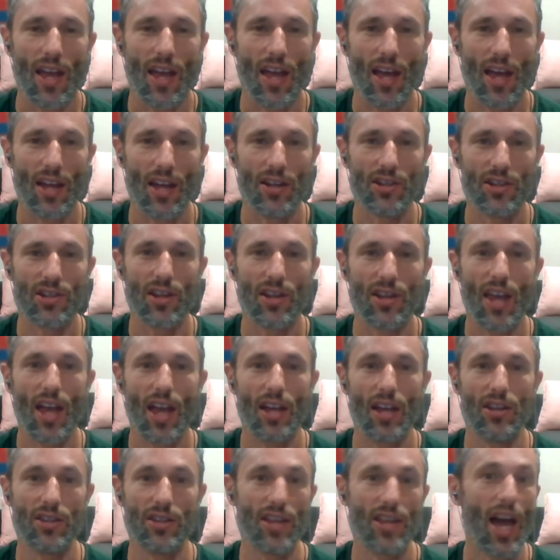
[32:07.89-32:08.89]

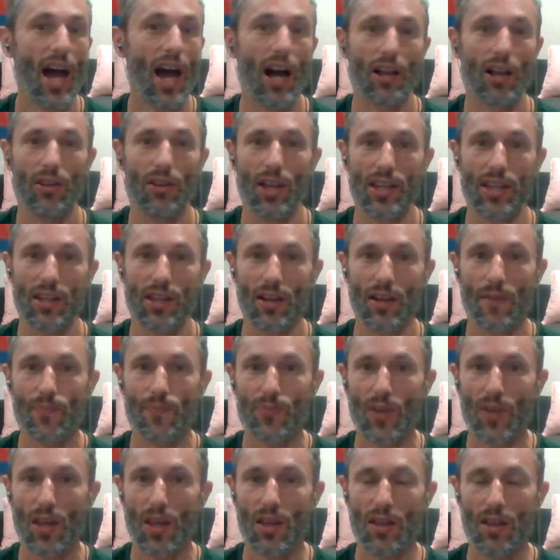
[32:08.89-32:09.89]
And yeah, like,
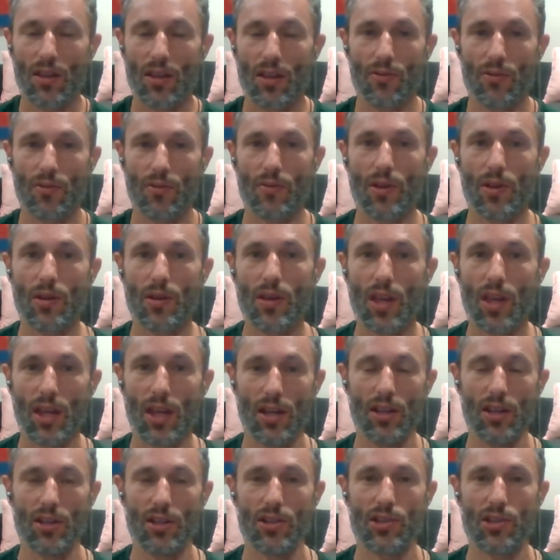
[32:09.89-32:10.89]
it
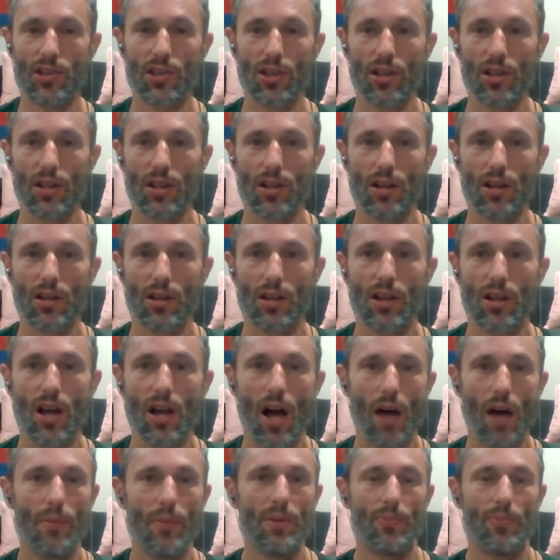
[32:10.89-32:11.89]
is
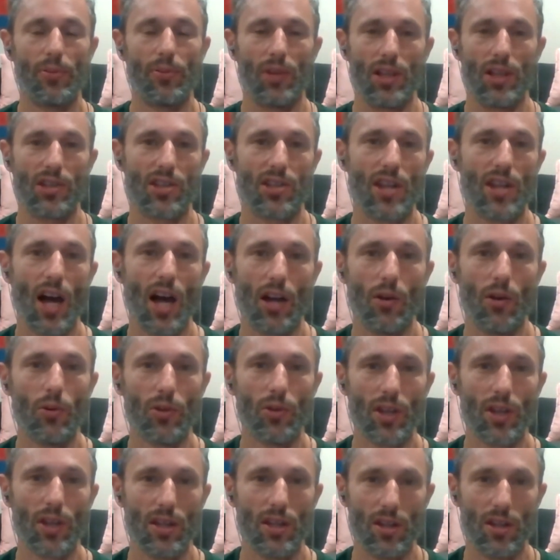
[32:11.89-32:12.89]
commonplace, not
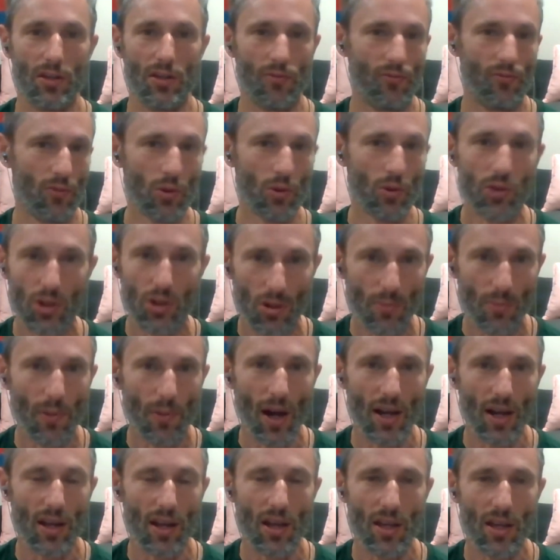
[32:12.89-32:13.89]
only in voodoo,
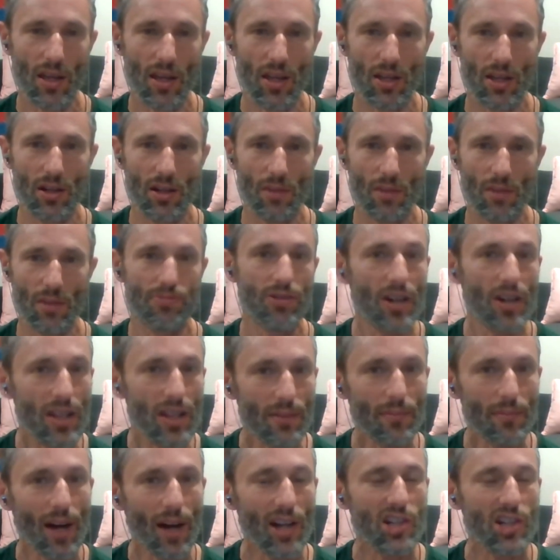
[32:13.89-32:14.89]
but in
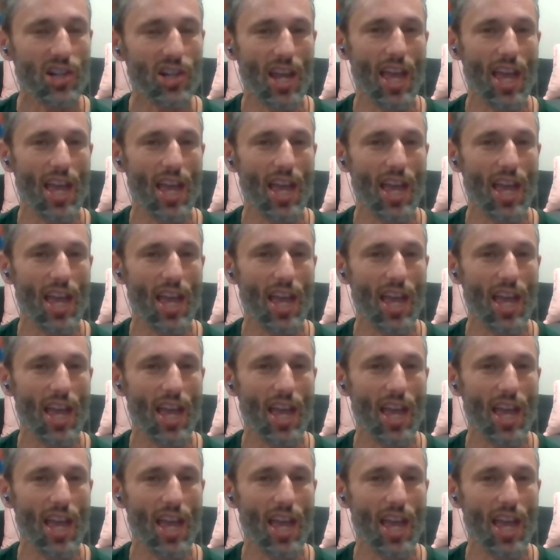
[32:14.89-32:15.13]
most